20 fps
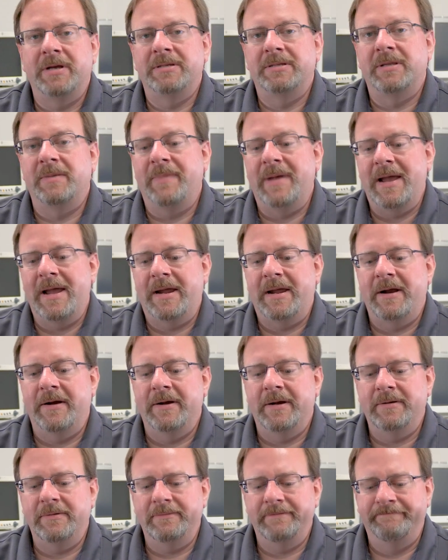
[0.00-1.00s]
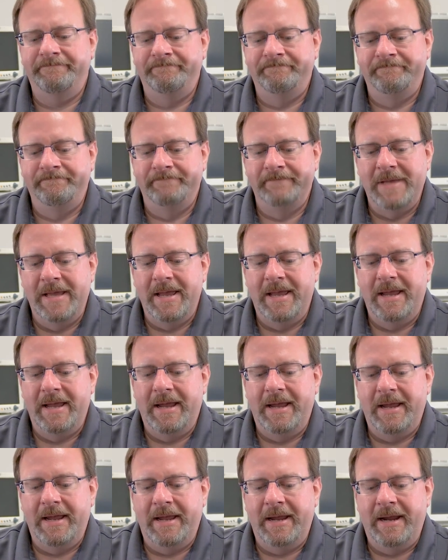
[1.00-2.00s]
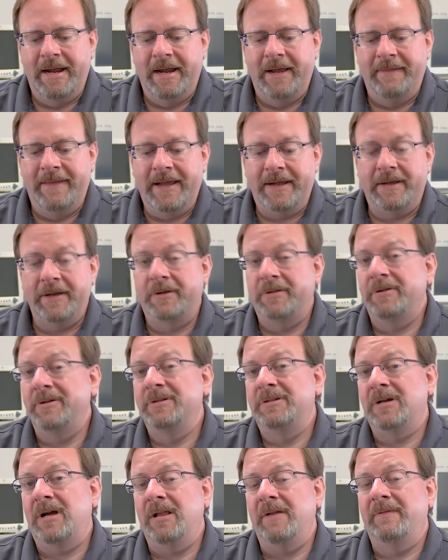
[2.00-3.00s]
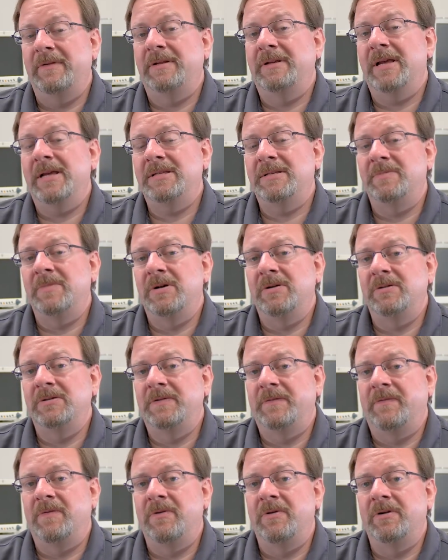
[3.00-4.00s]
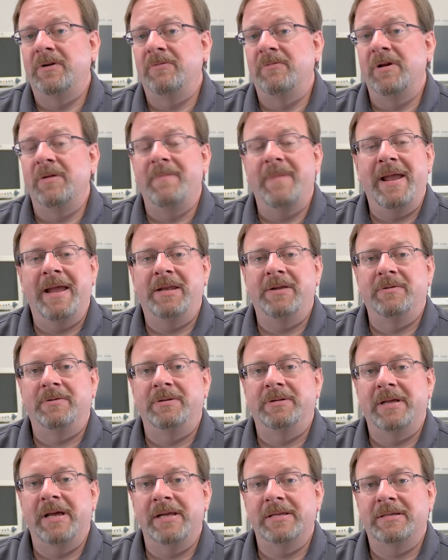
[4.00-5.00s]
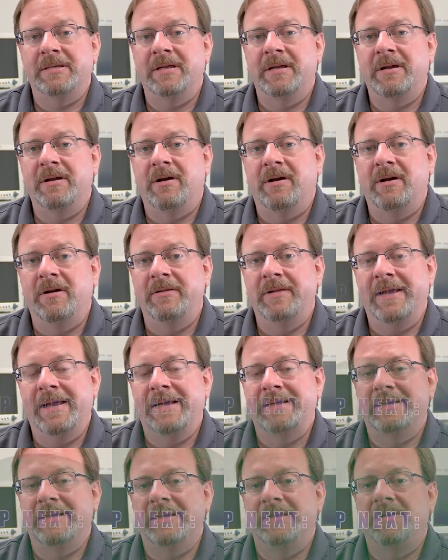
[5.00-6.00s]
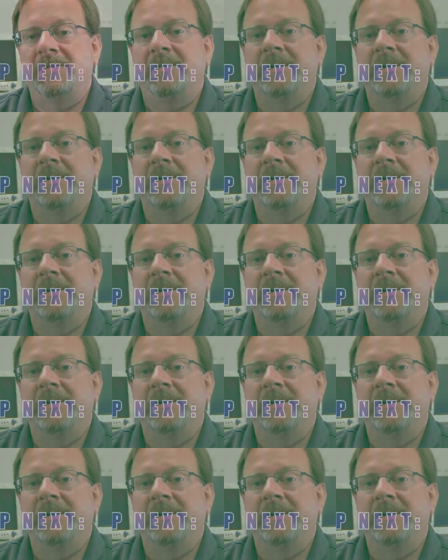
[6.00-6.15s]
press the back arrow. And that concludes all of the test modes for doing manual testing on the S A